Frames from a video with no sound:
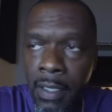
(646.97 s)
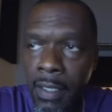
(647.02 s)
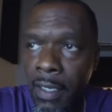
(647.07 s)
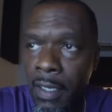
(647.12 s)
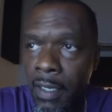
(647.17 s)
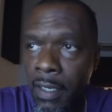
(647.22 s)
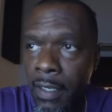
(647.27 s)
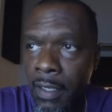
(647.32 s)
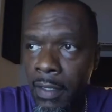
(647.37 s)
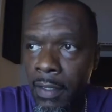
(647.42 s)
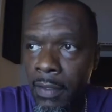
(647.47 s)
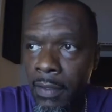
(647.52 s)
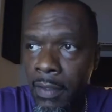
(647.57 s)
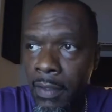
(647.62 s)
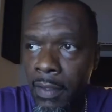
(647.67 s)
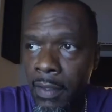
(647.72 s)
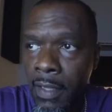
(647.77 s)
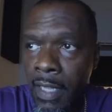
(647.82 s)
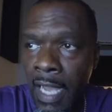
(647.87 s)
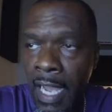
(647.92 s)

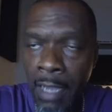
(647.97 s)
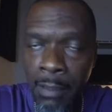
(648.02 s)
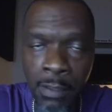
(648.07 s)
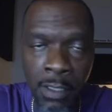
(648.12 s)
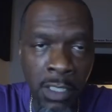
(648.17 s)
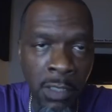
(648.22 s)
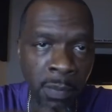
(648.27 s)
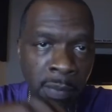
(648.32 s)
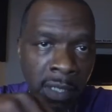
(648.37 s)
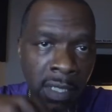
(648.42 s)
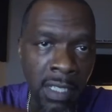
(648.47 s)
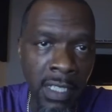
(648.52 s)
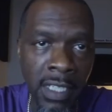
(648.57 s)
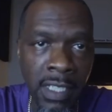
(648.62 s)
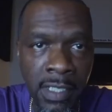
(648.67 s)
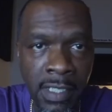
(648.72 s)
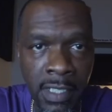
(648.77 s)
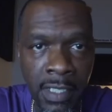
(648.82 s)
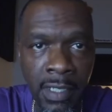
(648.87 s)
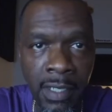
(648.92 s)
The house has been
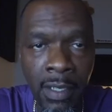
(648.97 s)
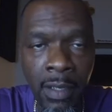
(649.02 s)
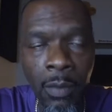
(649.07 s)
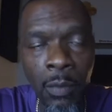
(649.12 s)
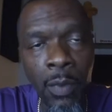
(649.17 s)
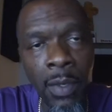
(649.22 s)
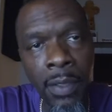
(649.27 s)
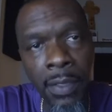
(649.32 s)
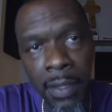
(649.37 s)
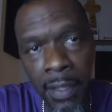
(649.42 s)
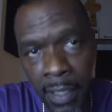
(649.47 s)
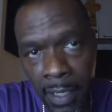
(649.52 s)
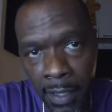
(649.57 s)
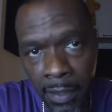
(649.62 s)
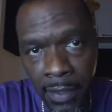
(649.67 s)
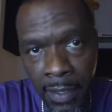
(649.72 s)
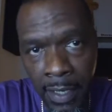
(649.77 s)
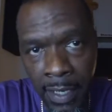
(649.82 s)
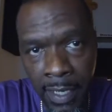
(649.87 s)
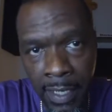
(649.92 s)
listed with
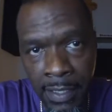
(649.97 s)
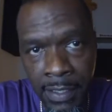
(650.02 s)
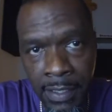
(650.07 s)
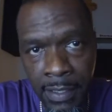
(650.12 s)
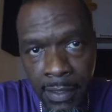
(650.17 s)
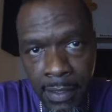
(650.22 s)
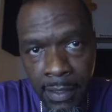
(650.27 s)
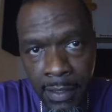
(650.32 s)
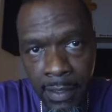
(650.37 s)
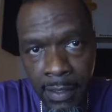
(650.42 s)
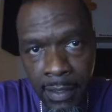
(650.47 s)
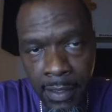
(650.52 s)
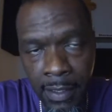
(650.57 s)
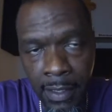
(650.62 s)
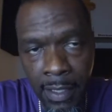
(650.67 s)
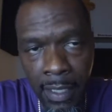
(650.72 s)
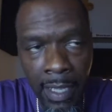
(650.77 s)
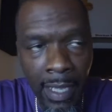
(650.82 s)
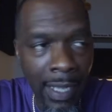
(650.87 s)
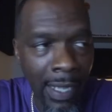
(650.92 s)
another agent,
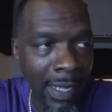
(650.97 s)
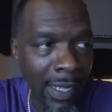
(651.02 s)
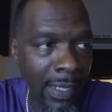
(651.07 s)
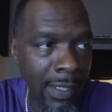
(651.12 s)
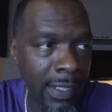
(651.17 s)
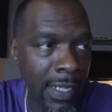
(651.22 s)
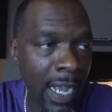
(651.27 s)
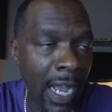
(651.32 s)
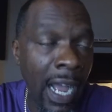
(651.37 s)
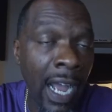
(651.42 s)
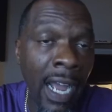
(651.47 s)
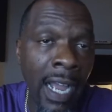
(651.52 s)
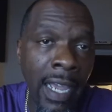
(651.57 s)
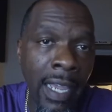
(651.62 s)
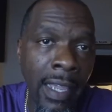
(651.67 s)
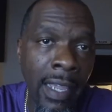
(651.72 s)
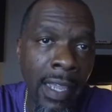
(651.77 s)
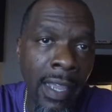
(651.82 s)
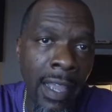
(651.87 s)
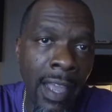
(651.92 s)
and
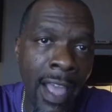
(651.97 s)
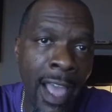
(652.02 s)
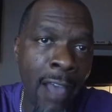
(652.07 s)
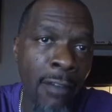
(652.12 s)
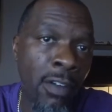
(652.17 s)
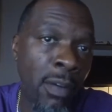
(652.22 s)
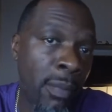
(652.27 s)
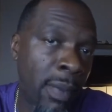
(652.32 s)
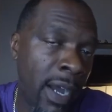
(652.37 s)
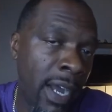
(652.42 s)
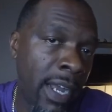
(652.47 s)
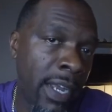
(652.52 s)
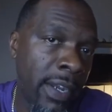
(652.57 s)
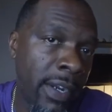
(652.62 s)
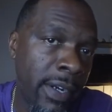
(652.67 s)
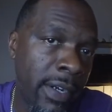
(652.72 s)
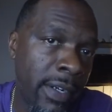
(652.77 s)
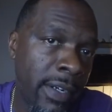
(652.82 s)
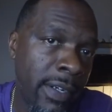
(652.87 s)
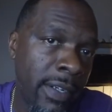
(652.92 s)
I have a
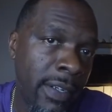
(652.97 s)
buyer,